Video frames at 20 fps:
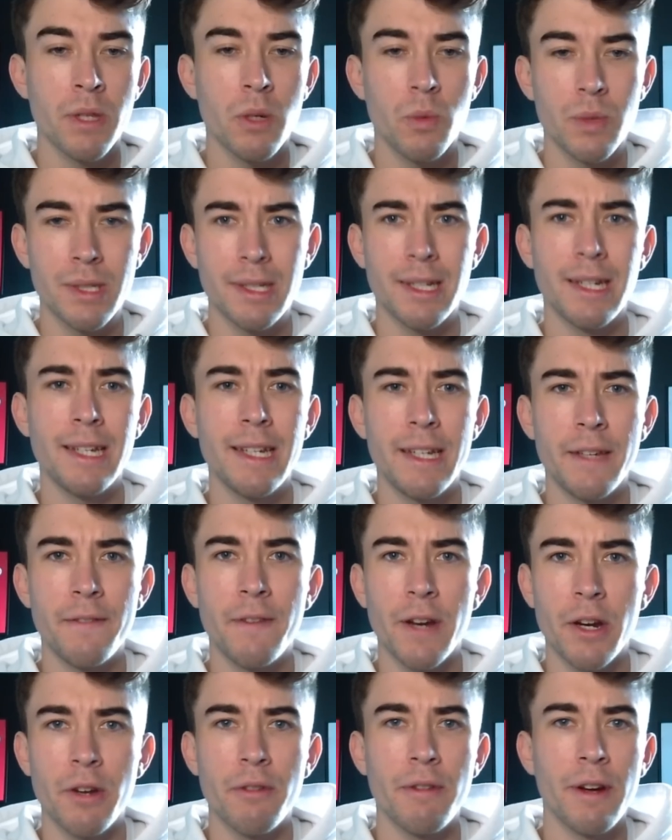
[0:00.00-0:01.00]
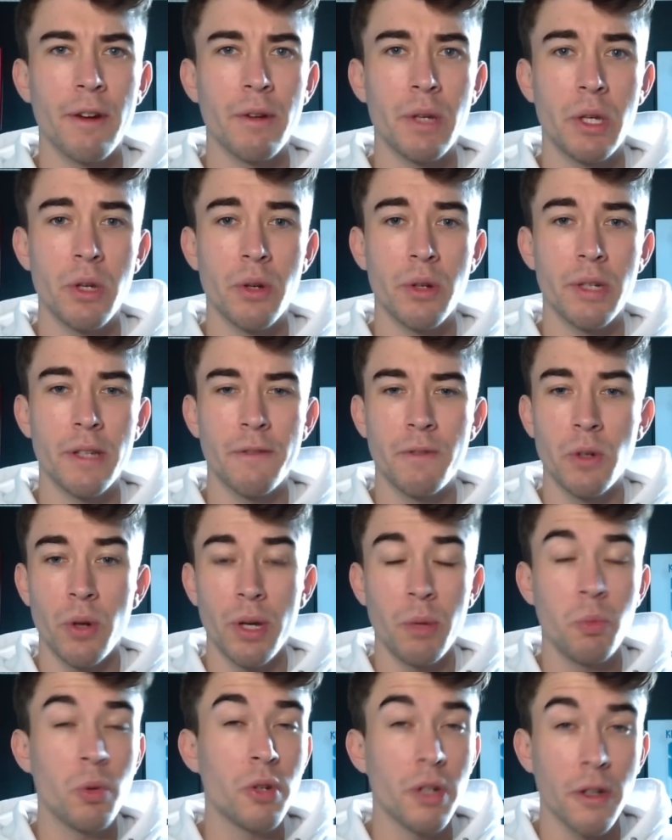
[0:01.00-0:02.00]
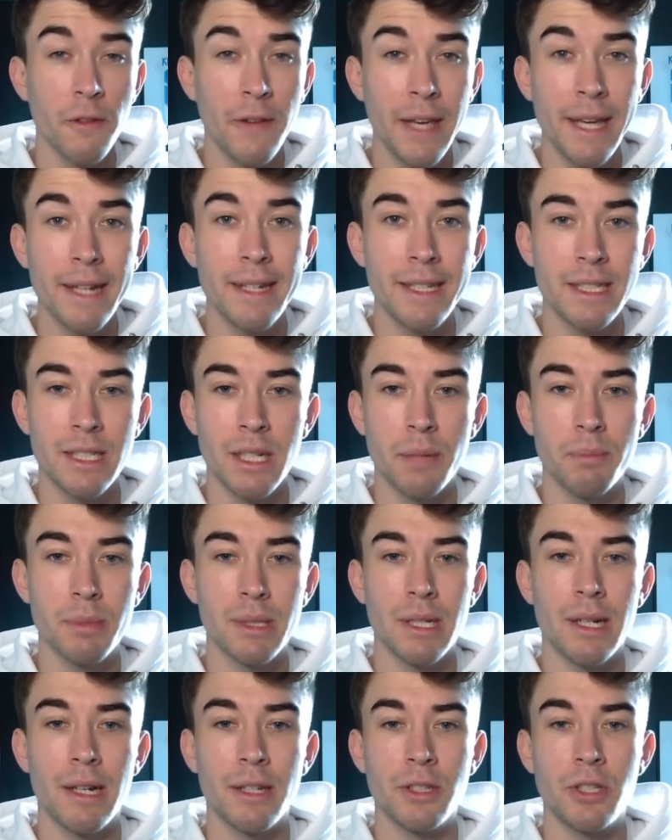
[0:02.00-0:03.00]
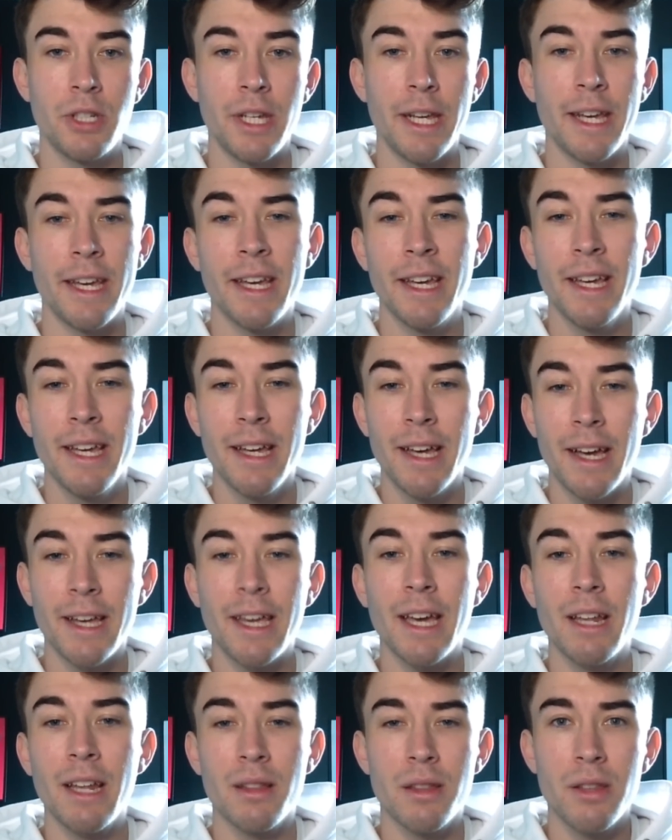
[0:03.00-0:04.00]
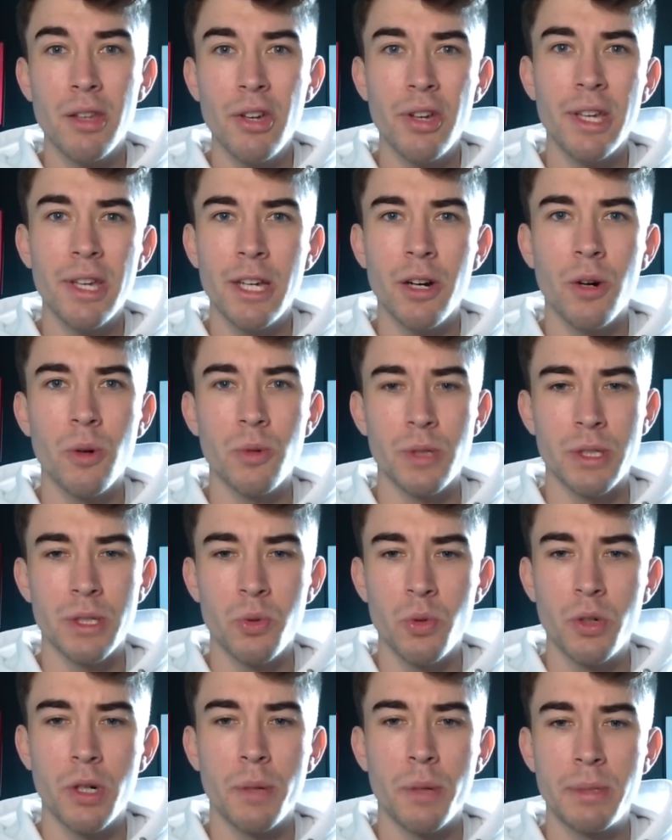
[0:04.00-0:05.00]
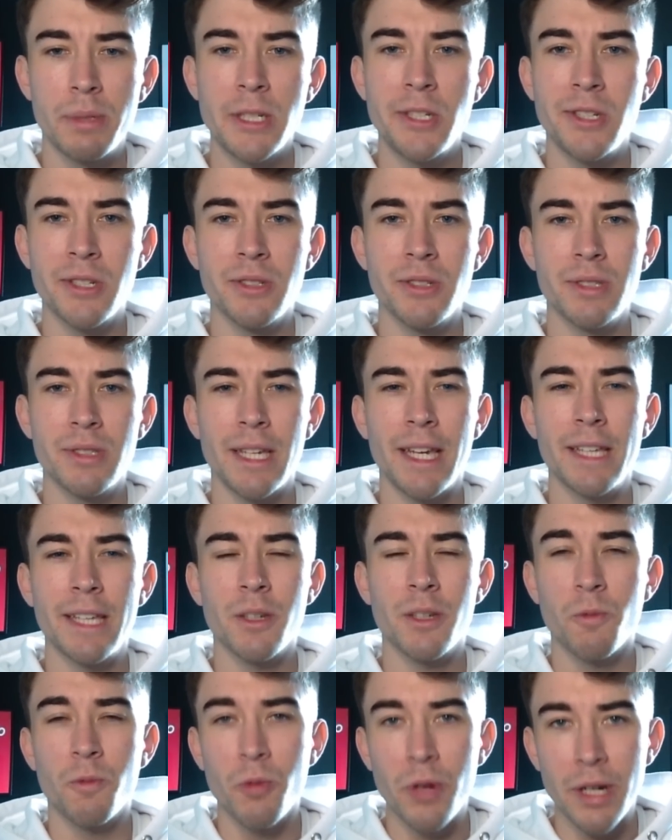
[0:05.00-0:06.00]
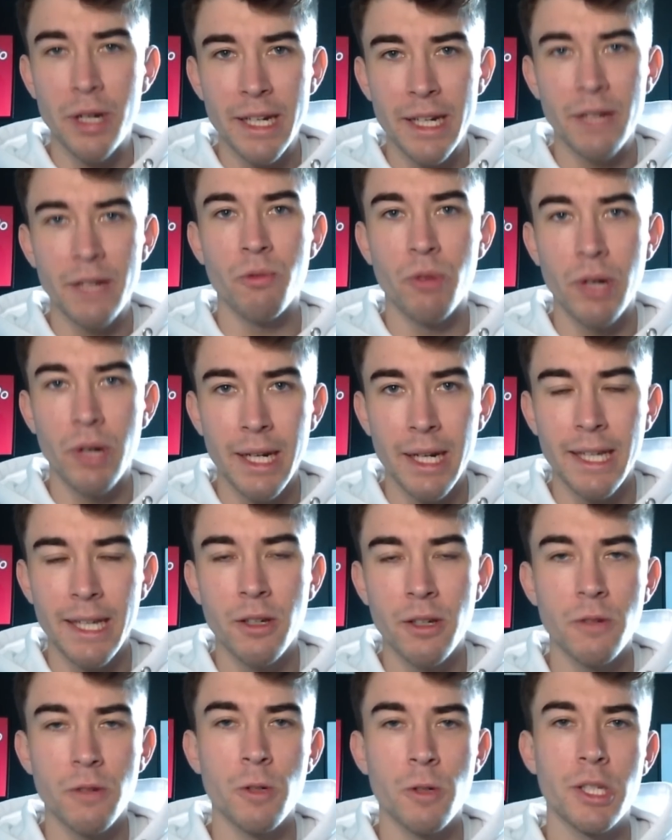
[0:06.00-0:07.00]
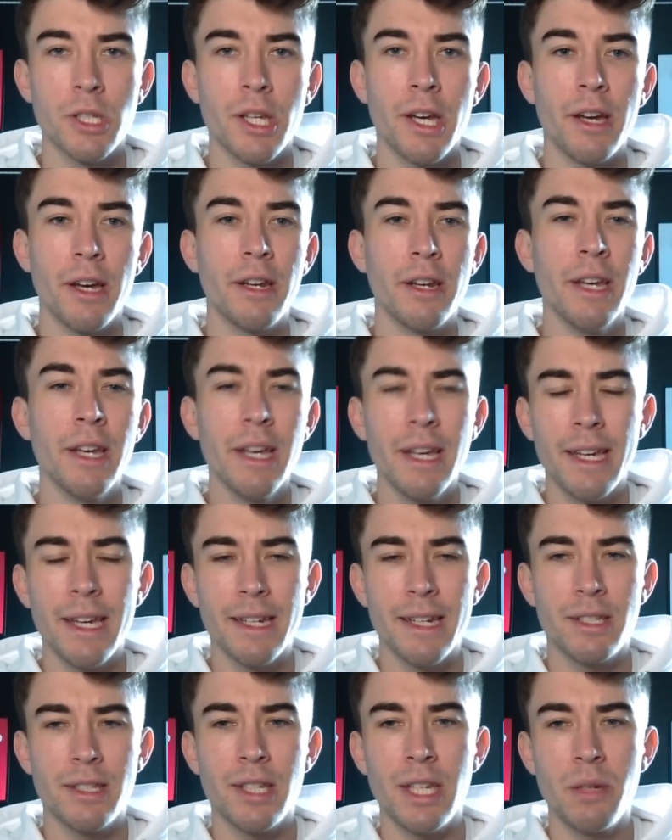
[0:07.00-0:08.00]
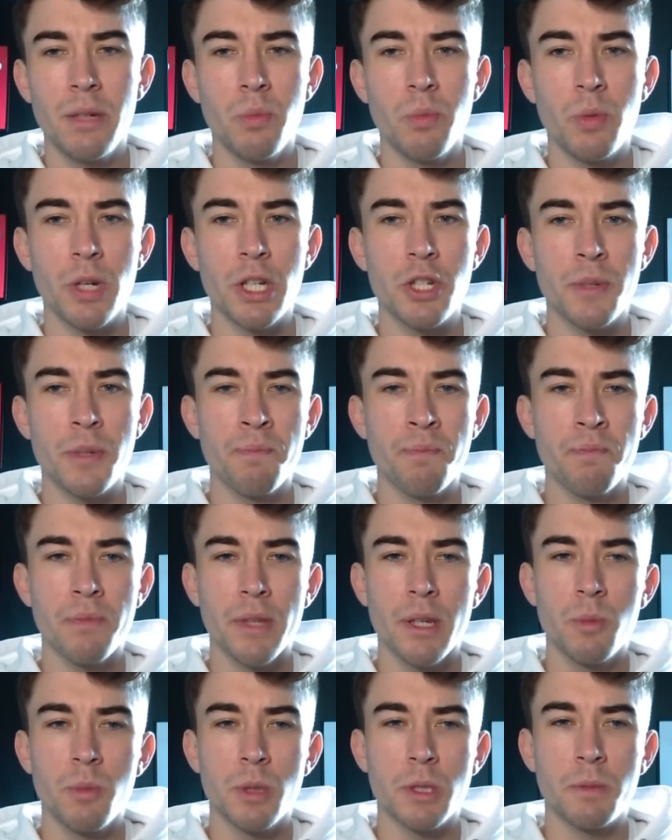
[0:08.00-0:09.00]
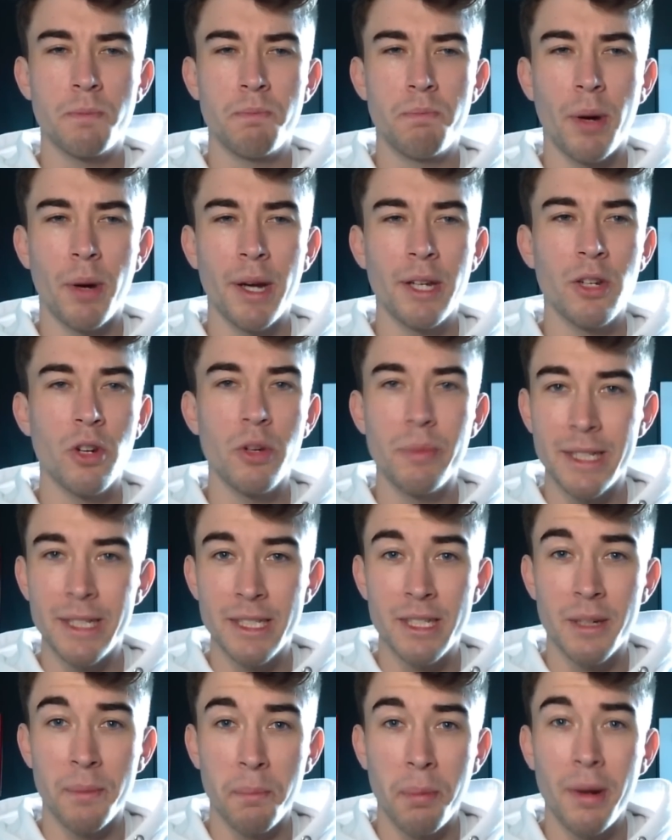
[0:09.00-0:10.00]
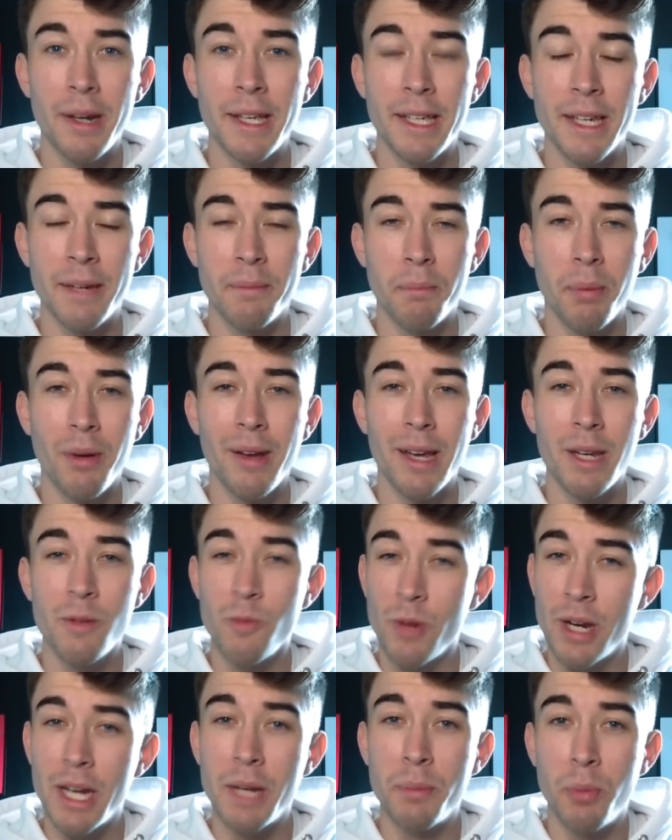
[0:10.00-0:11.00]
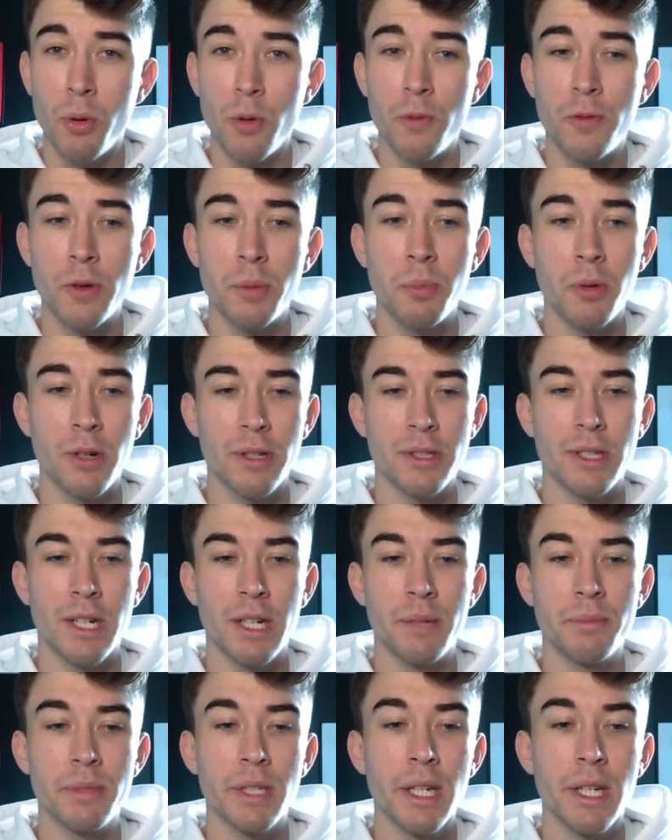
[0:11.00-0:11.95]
was clearly very, very good. If not, he wouldn't have hit these numbers last year. Again, 30 goals in all competitions is a really, really good return in a team which was by no means complete and played really poor football at times.